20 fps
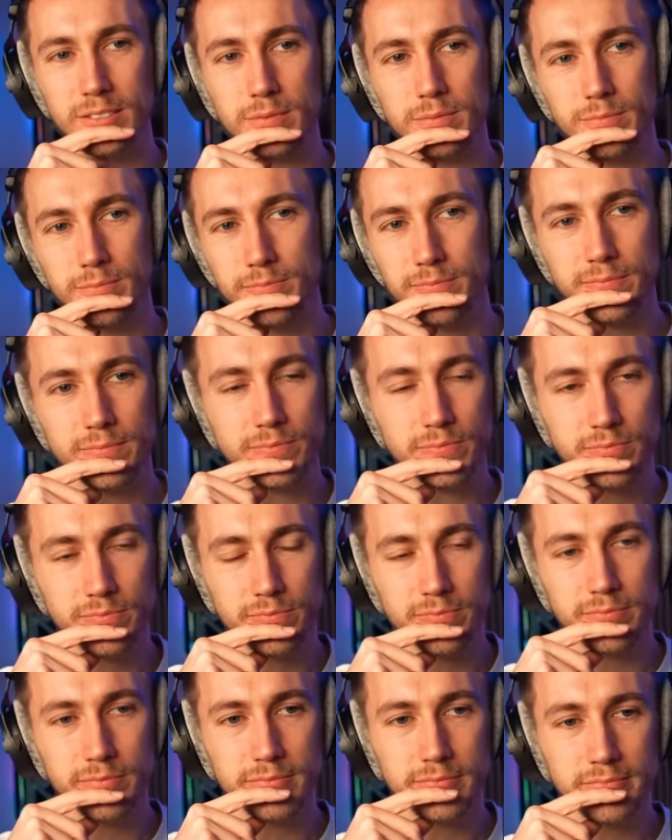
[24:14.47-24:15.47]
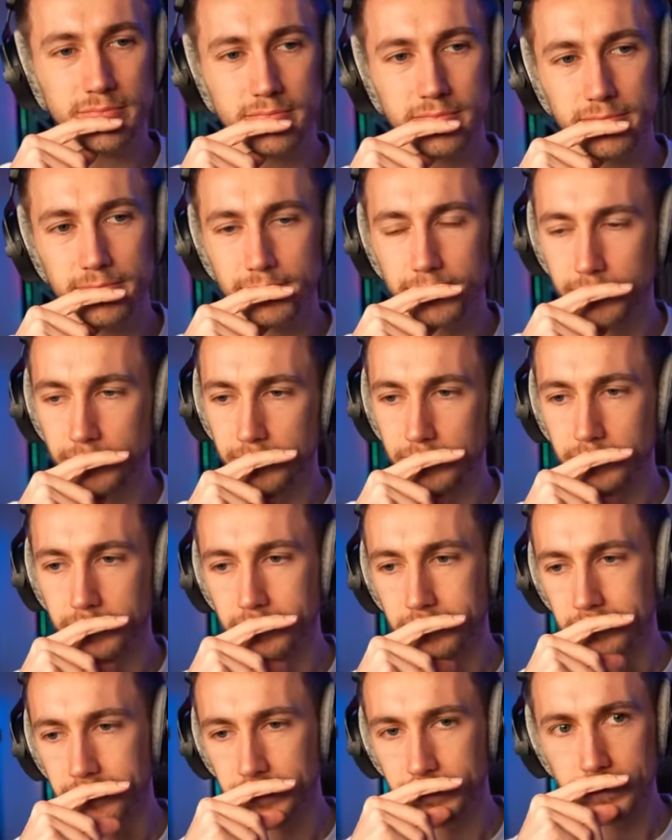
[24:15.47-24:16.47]
I would say, no, strongly's
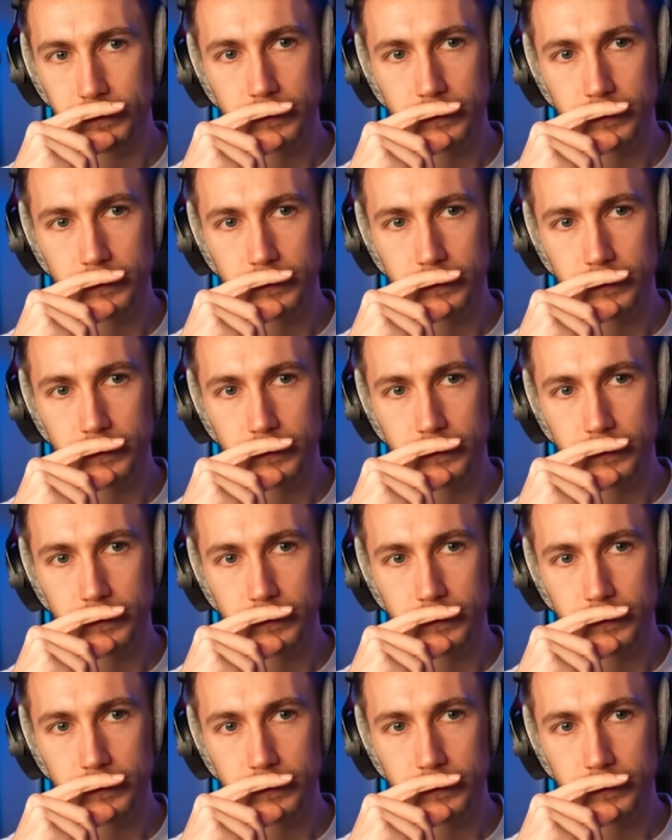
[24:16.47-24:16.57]
mad.